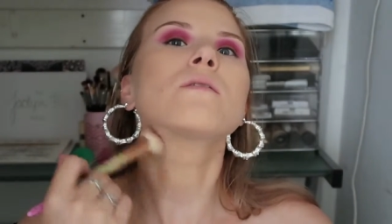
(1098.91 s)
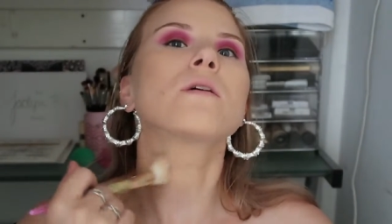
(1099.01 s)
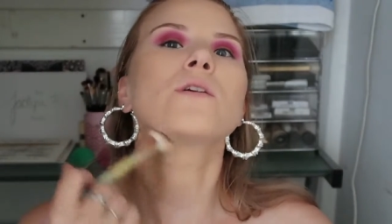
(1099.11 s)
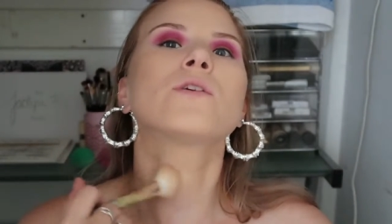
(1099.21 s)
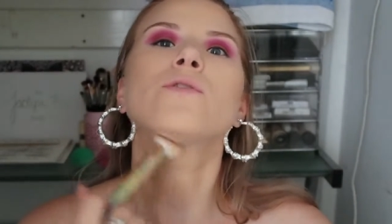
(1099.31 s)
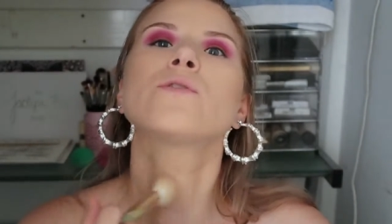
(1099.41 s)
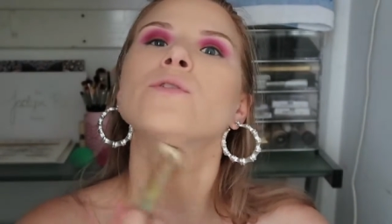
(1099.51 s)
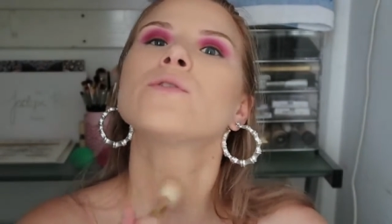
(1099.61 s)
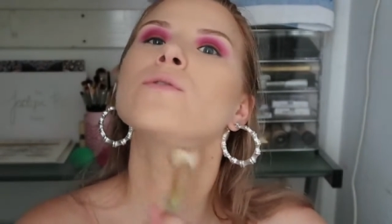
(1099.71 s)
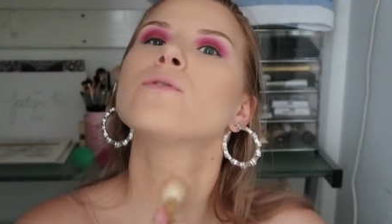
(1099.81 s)
So I'll just
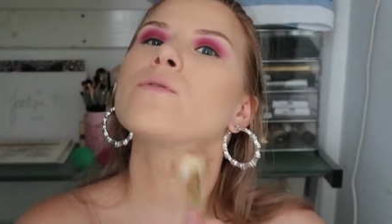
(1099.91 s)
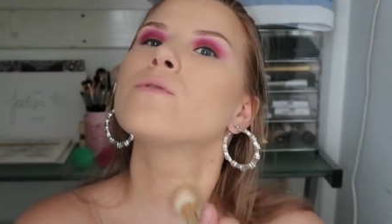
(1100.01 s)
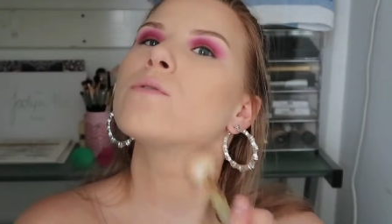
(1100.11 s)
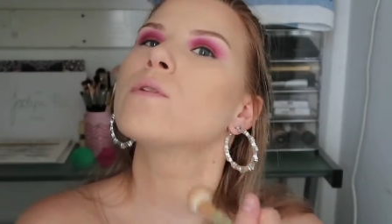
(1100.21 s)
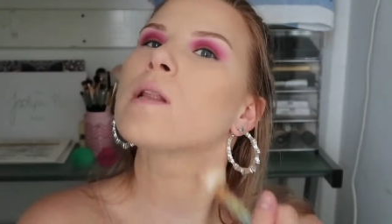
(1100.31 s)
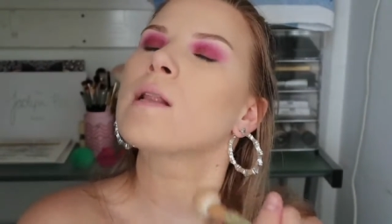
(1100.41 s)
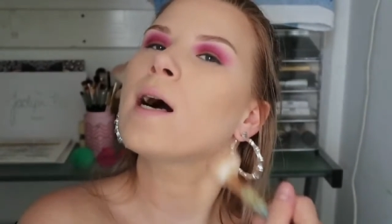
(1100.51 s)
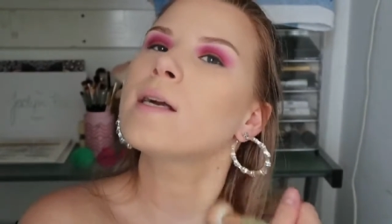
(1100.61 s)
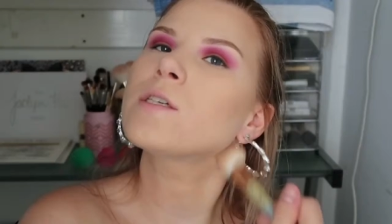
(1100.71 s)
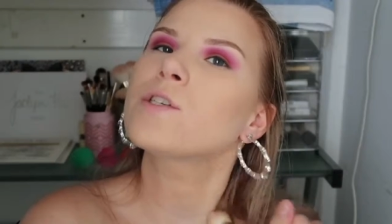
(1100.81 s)
do
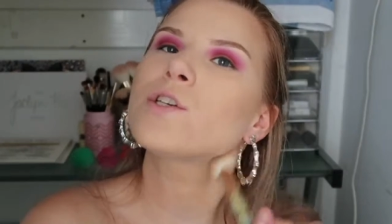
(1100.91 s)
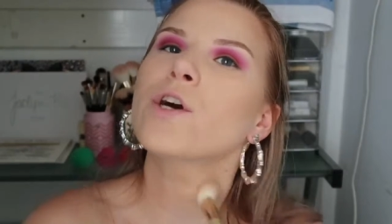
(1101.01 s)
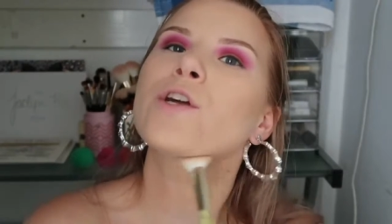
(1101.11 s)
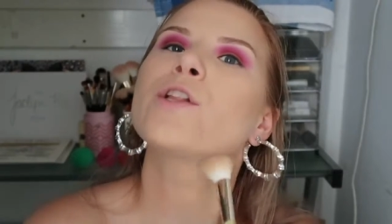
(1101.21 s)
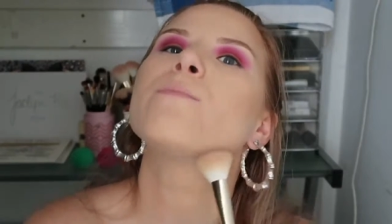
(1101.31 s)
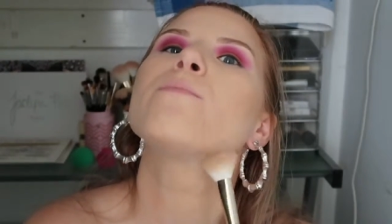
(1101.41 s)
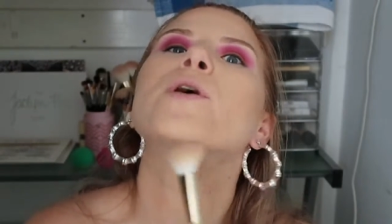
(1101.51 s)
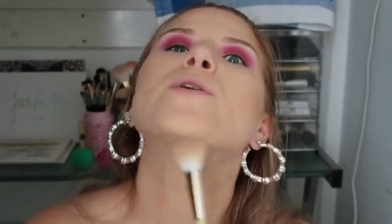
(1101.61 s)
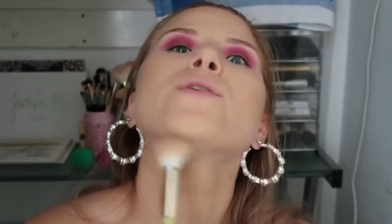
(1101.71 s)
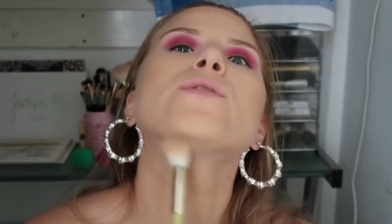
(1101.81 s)
light circular
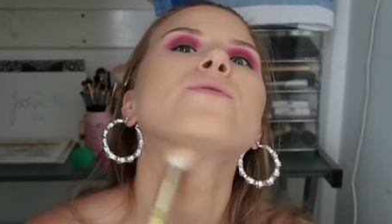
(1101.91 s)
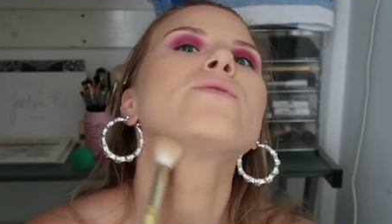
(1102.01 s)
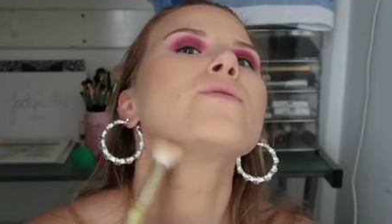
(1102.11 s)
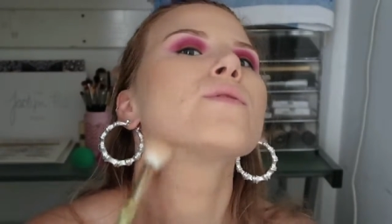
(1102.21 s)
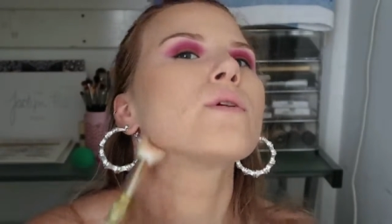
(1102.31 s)
motions.